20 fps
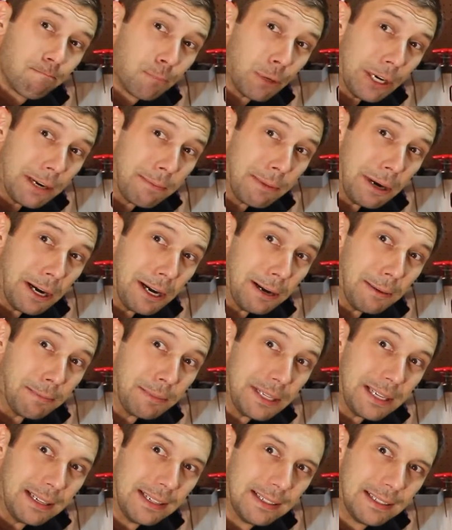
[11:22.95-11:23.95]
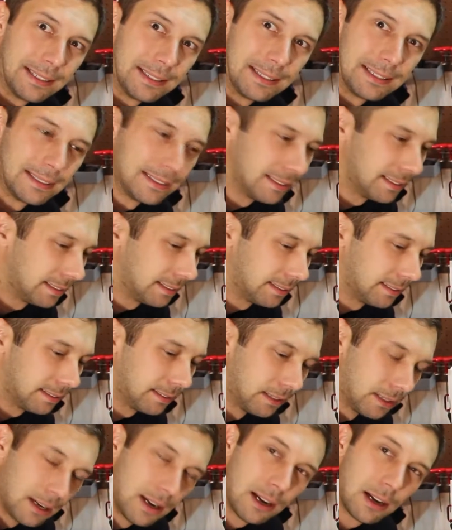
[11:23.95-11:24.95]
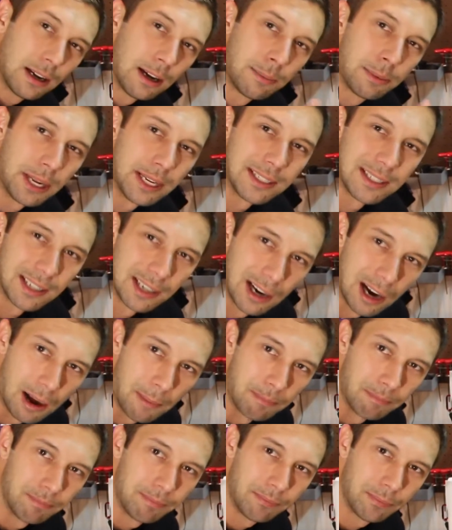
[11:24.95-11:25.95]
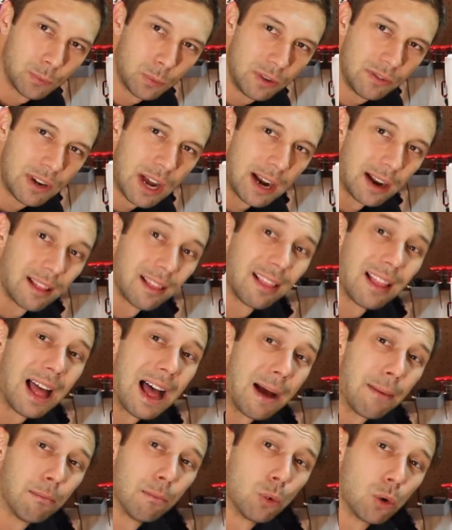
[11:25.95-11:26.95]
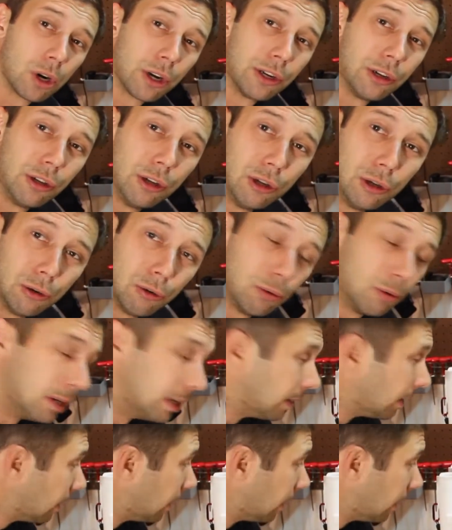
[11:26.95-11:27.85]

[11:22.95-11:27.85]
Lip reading: Pretty pumped. Updates to come. We've got a lot more to do,